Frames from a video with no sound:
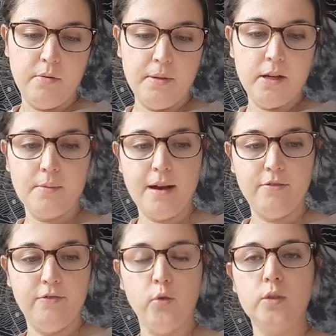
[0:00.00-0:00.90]
We got about
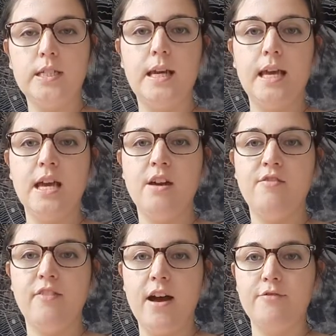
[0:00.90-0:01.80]

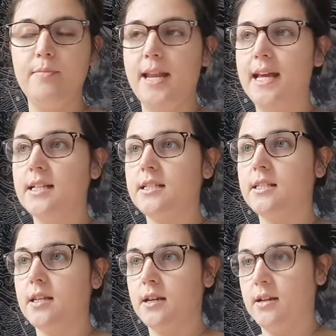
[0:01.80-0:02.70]
45
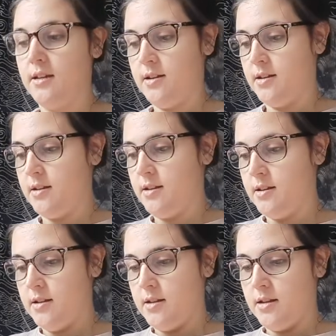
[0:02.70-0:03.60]
minutes
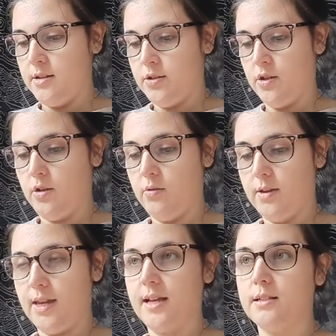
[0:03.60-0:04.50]
to
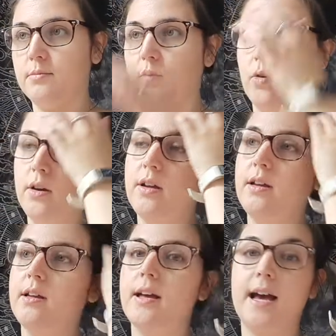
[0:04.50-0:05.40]
get some more
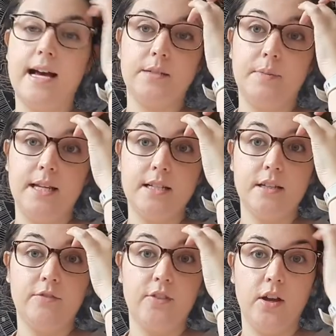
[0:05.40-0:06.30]
admin-y
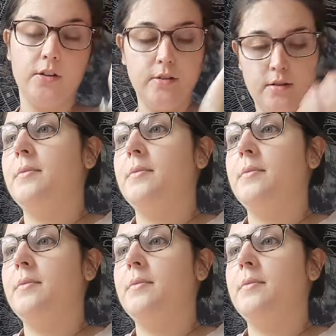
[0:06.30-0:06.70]
stuff done.